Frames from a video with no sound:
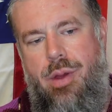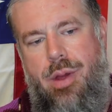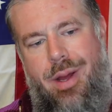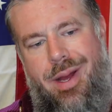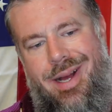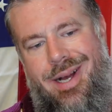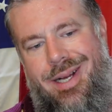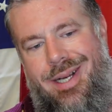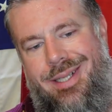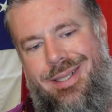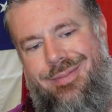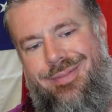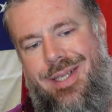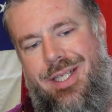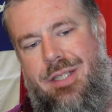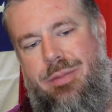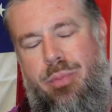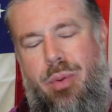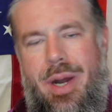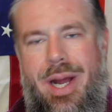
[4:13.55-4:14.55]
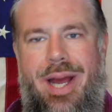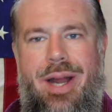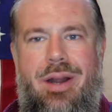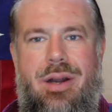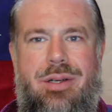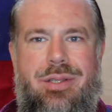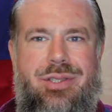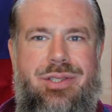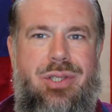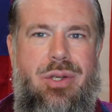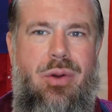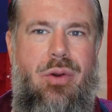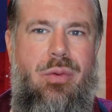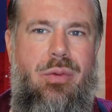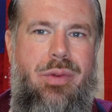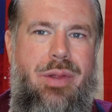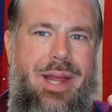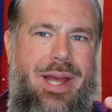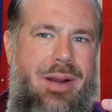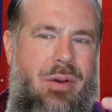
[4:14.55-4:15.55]
It's Breyers,
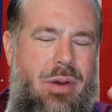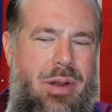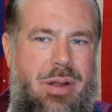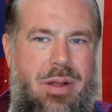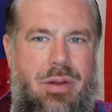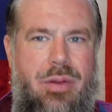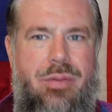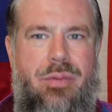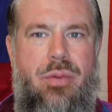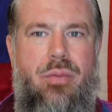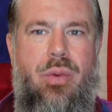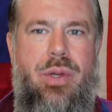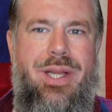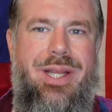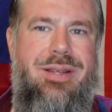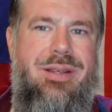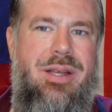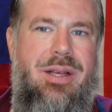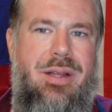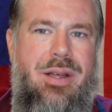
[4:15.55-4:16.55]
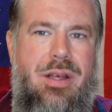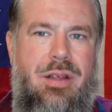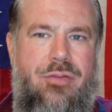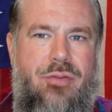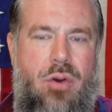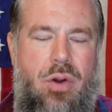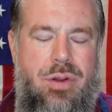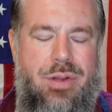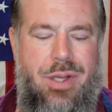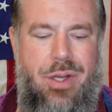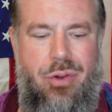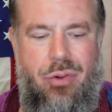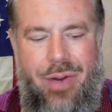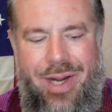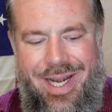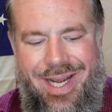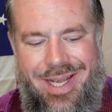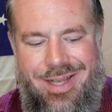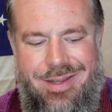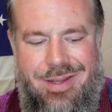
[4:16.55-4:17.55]
so like realistically, as far as
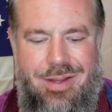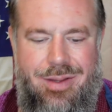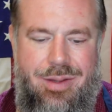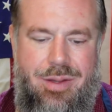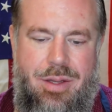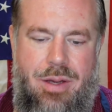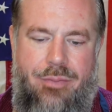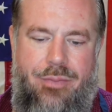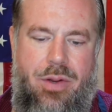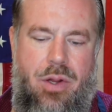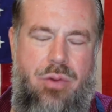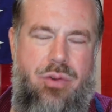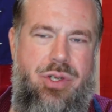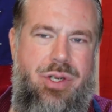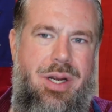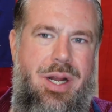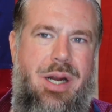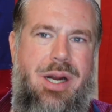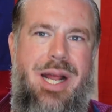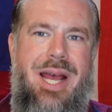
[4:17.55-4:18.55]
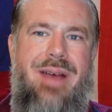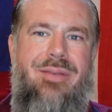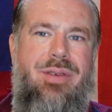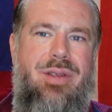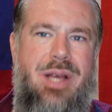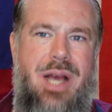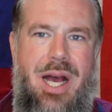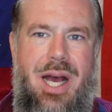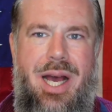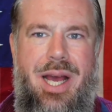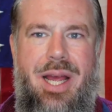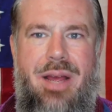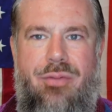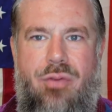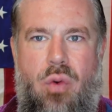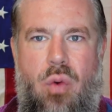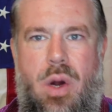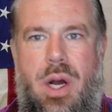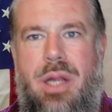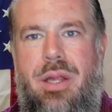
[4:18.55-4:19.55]
ingredients and stuff goes, you're not going to have as high of
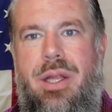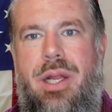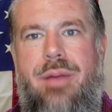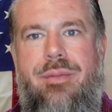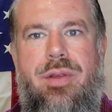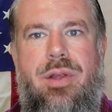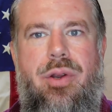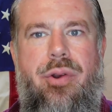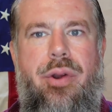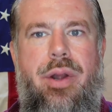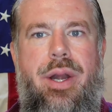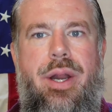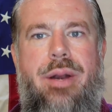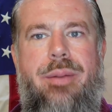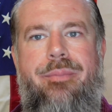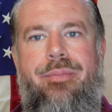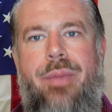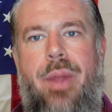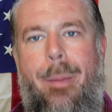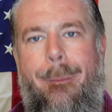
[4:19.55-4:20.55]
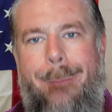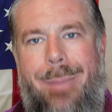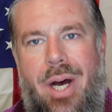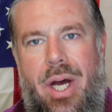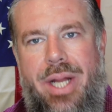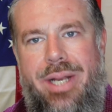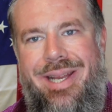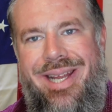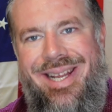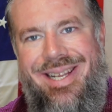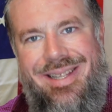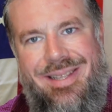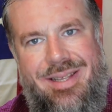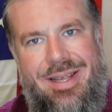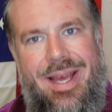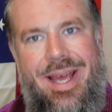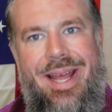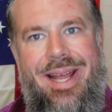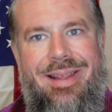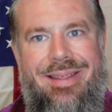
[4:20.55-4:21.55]
quality of an ingredient. But in
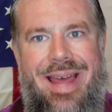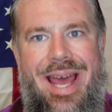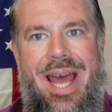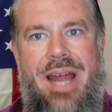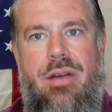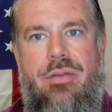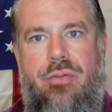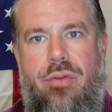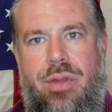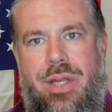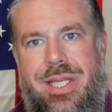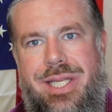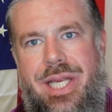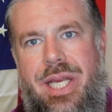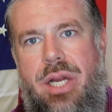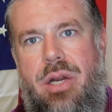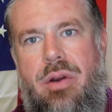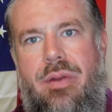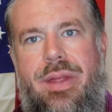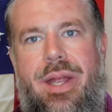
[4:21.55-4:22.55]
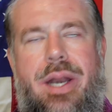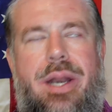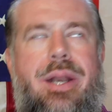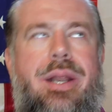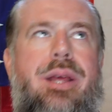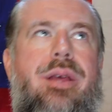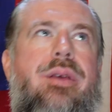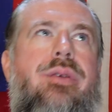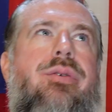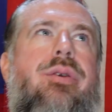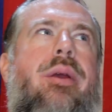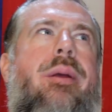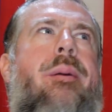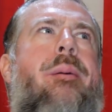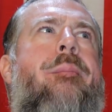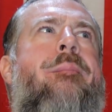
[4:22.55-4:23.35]
saying that, for the tier that it is,